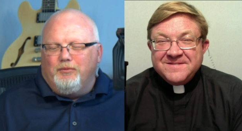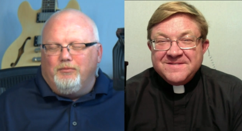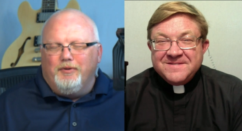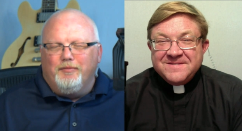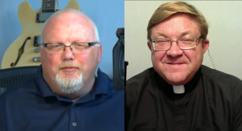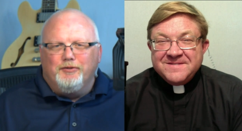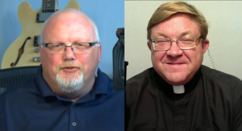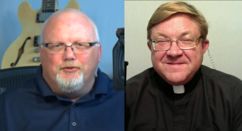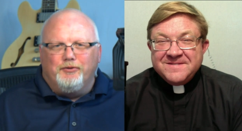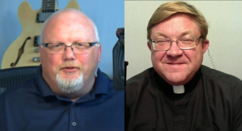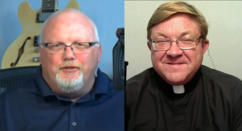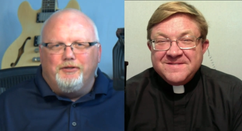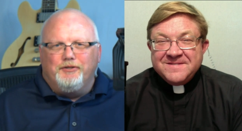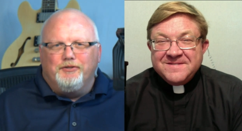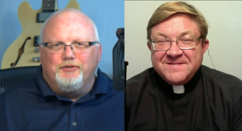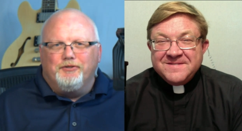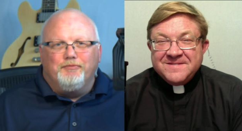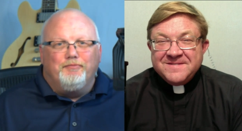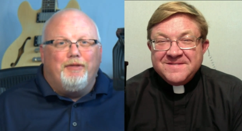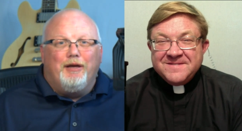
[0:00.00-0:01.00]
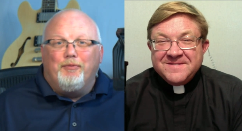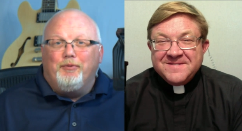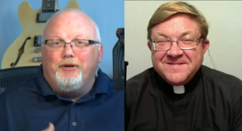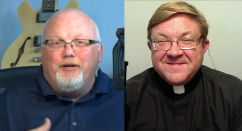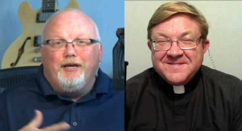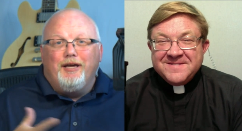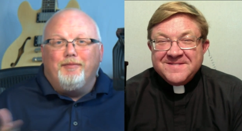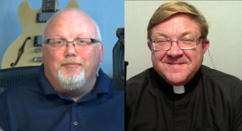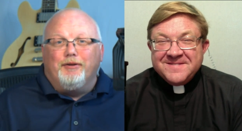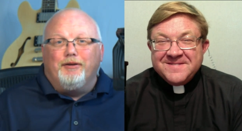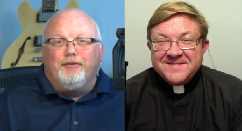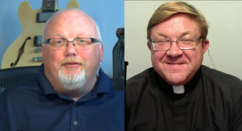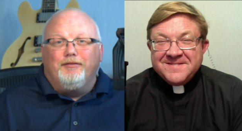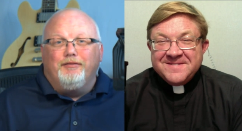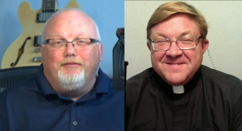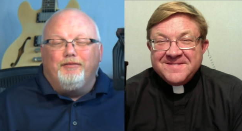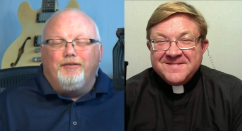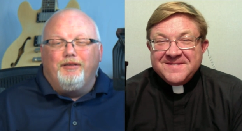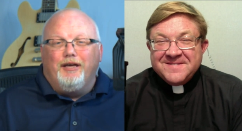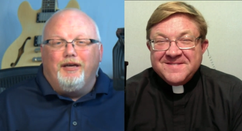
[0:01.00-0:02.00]
Speaker 1: women's orders. That wouldn't happen.
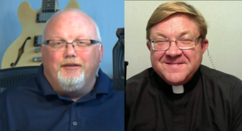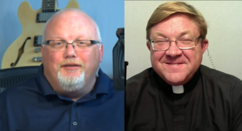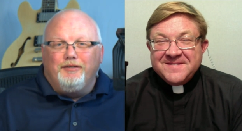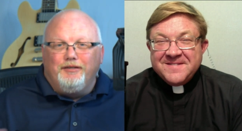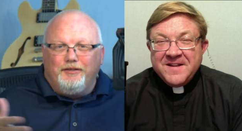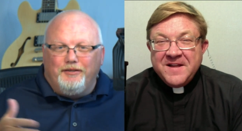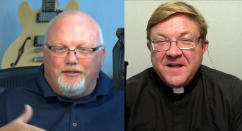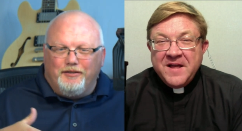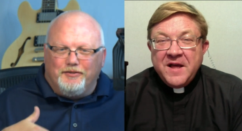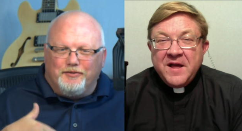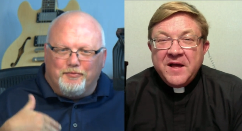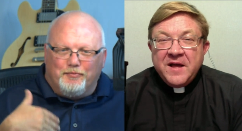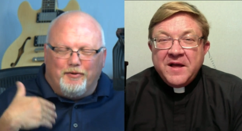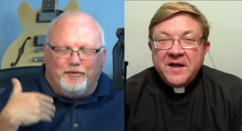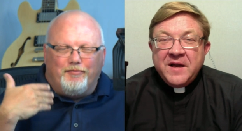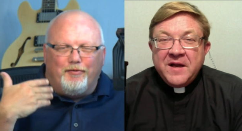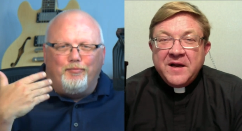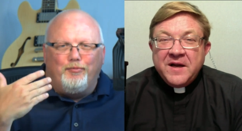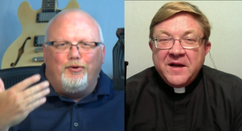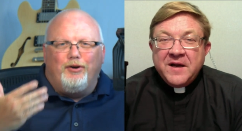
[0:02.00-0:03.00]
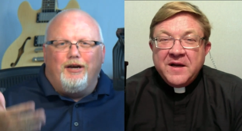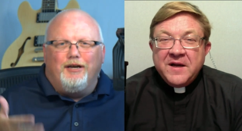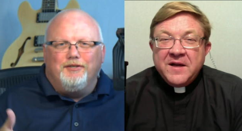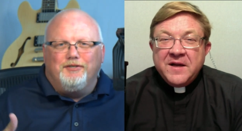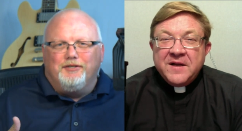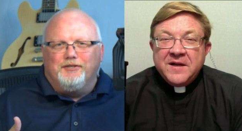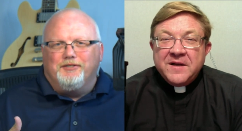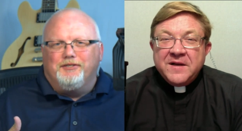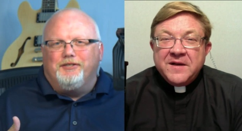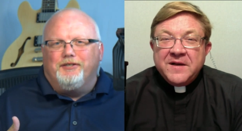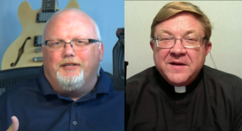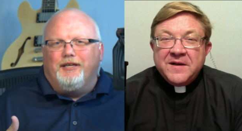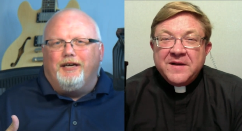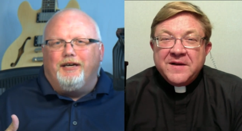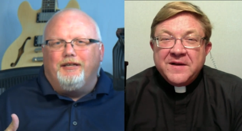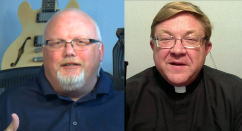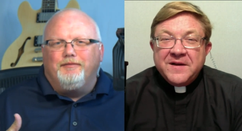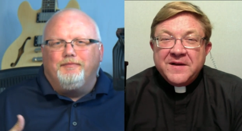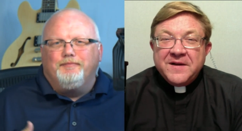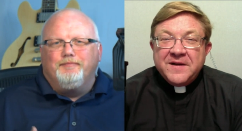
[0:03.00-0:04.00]
That there's more of a process to
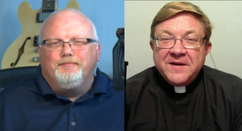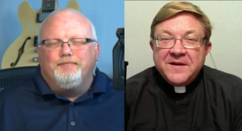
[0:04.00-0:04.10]
that.